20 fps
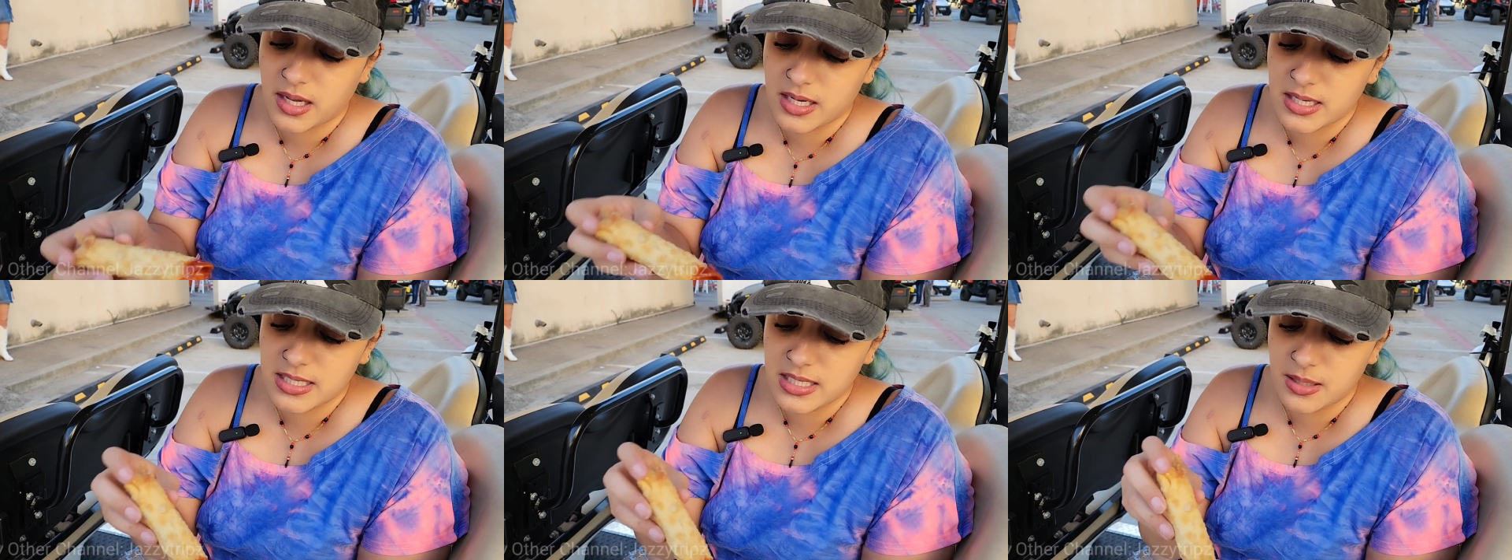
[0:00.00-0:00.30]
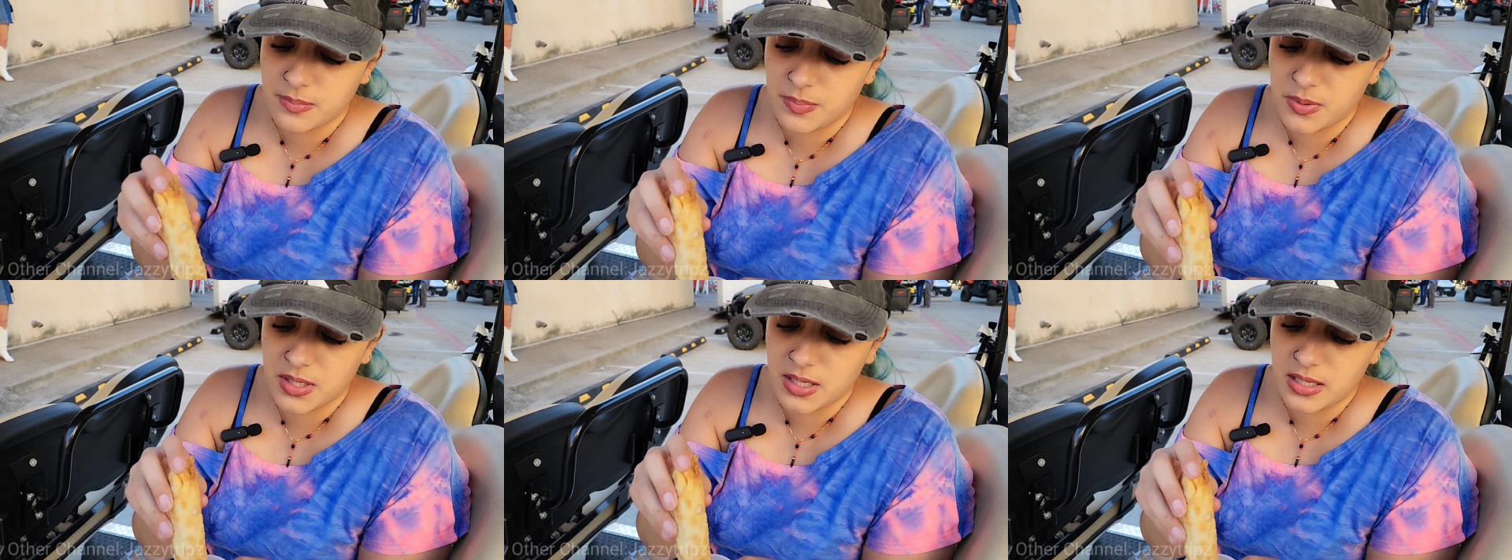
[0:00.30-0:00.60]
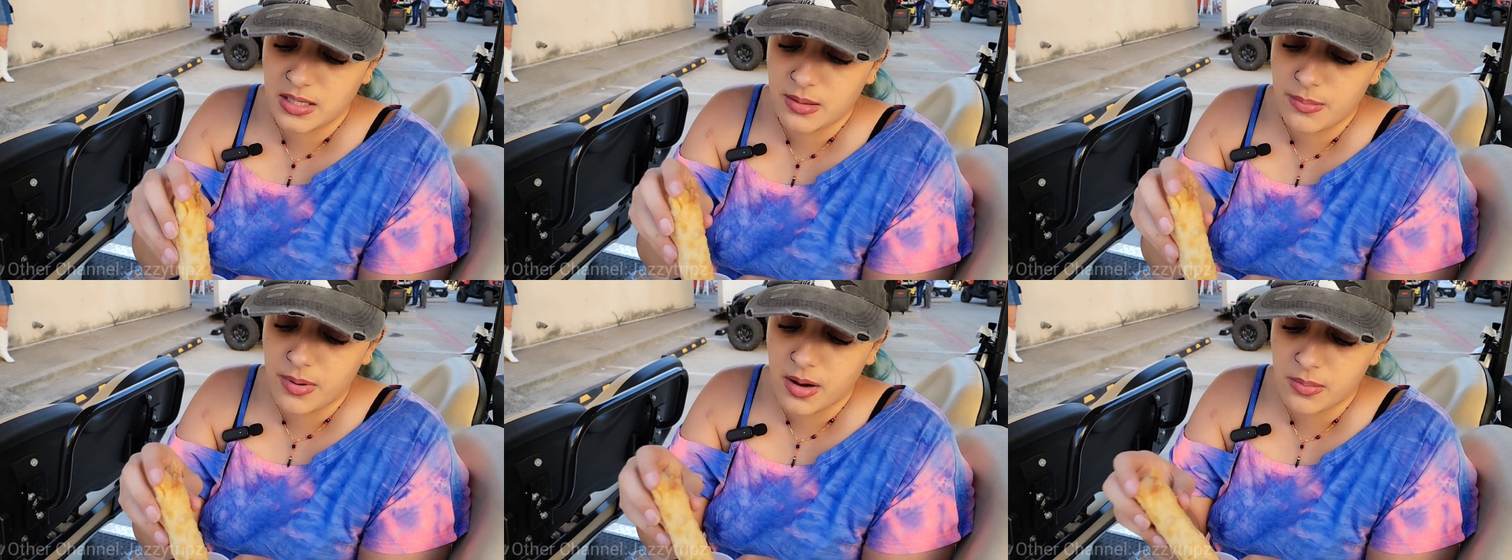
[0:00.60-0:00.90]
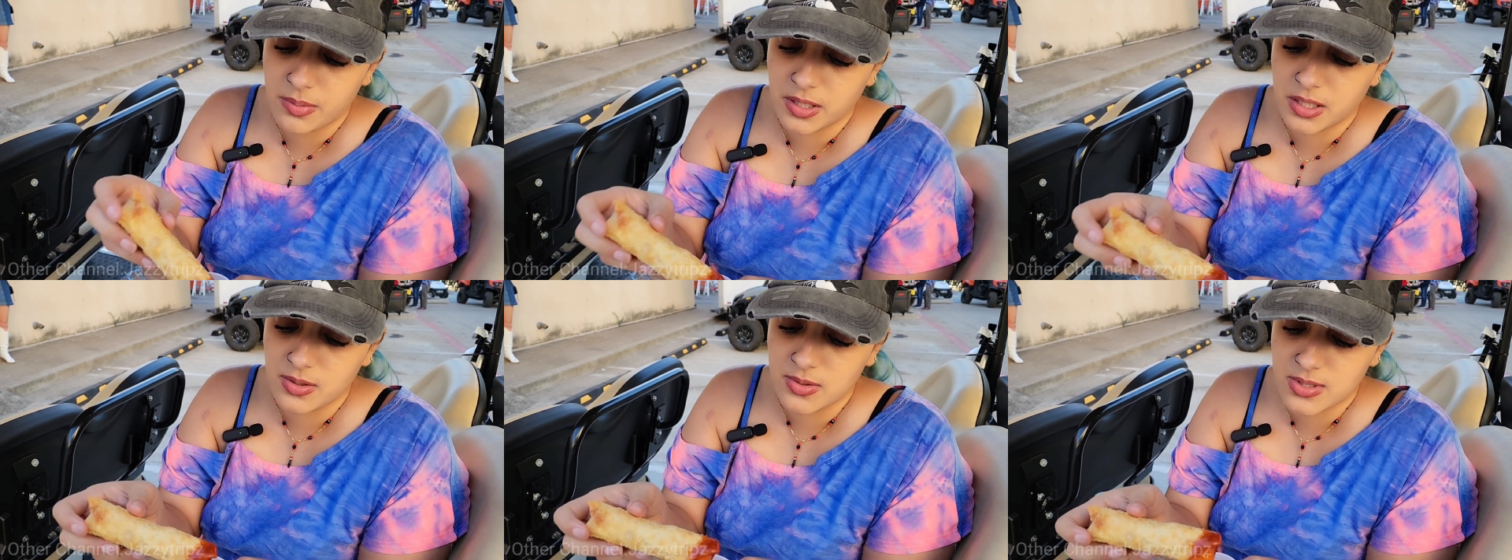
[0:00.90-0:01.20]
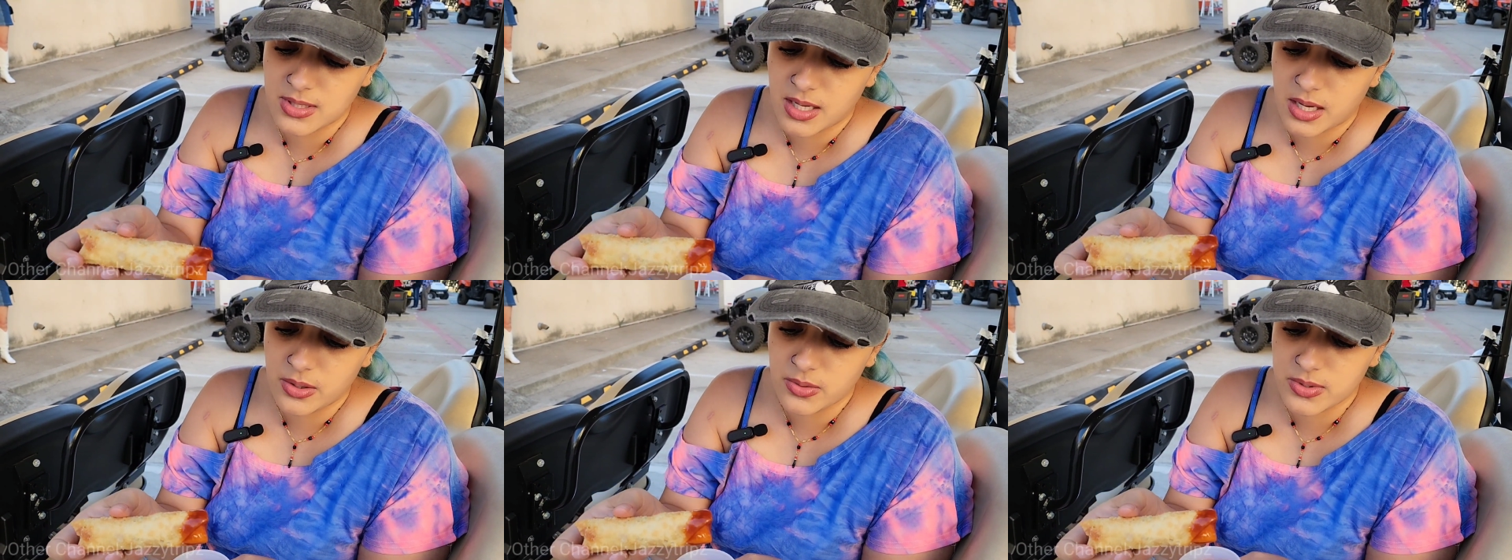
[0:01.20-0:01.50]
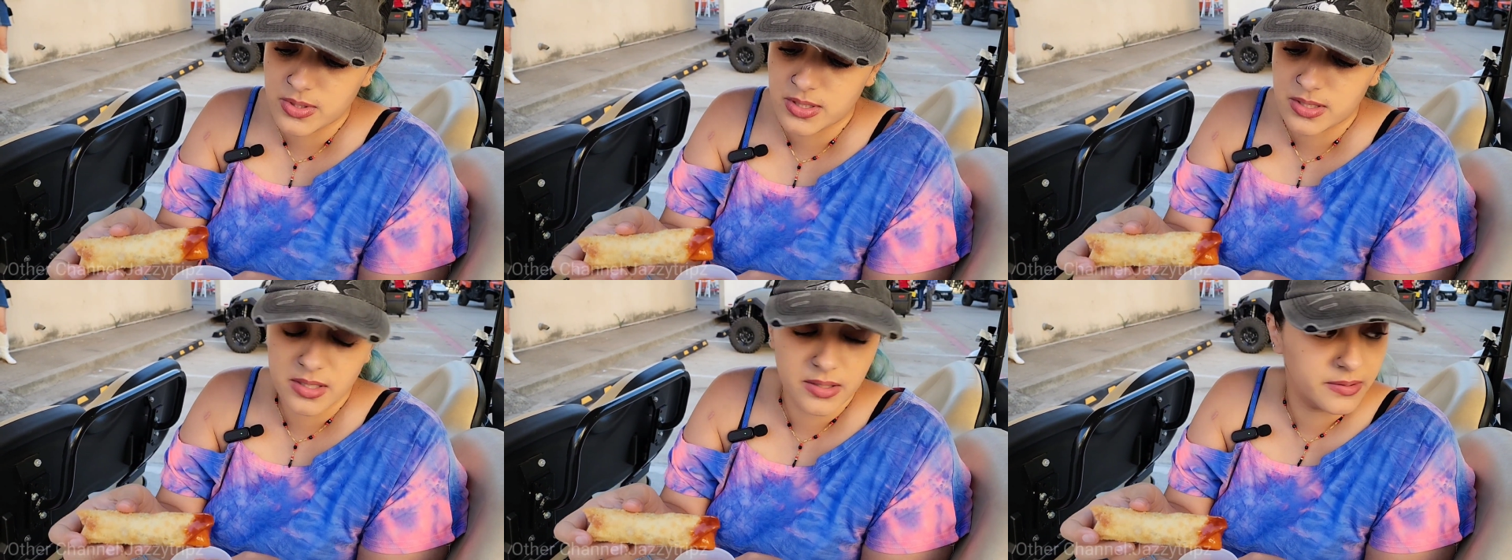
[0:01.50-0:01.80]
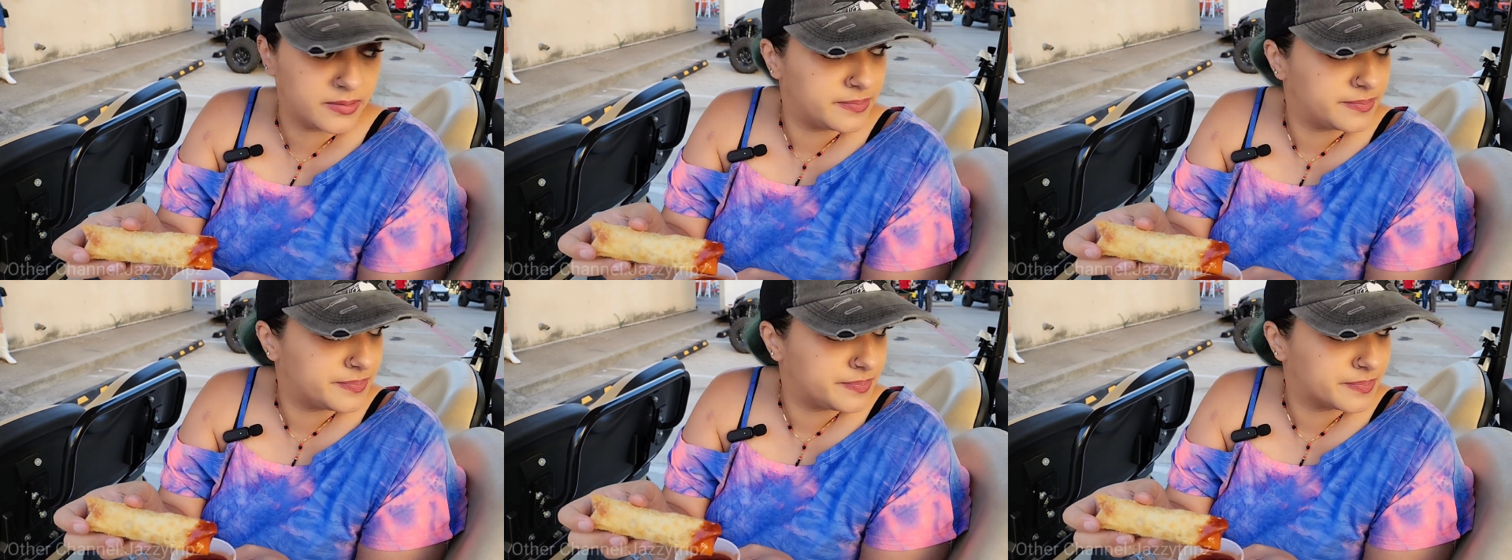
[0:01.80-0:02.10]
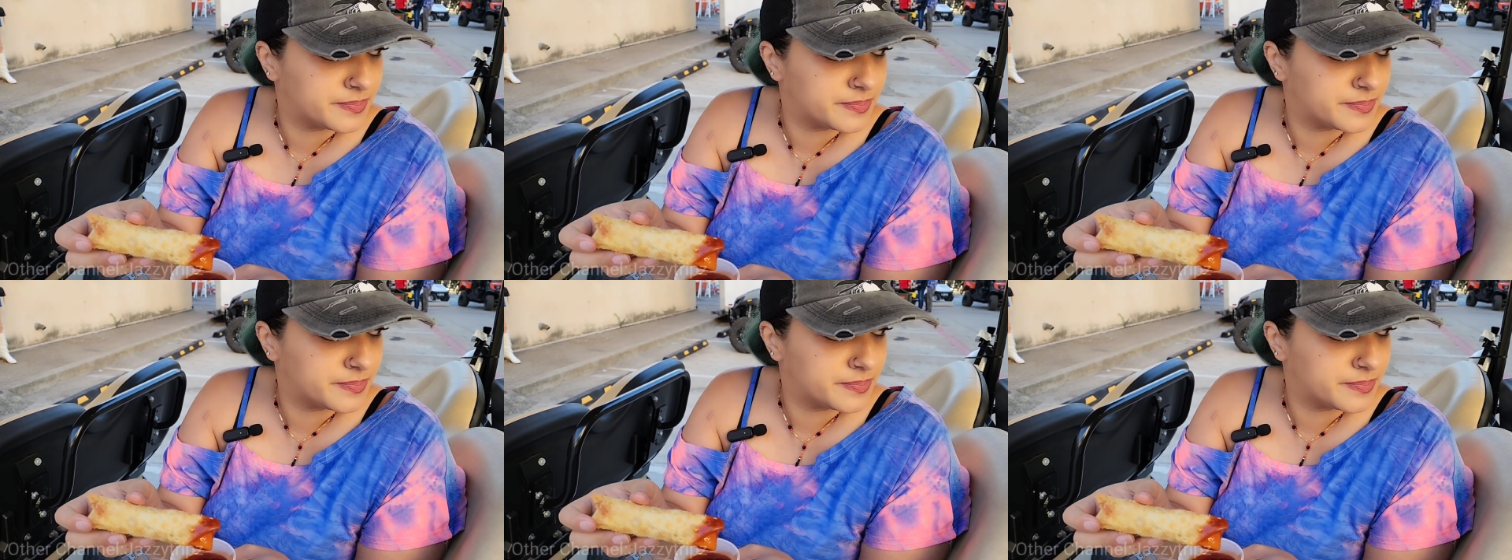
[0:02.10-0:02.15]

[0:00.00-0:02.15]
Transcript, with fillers: Gotta dip it in the barbecue sauce.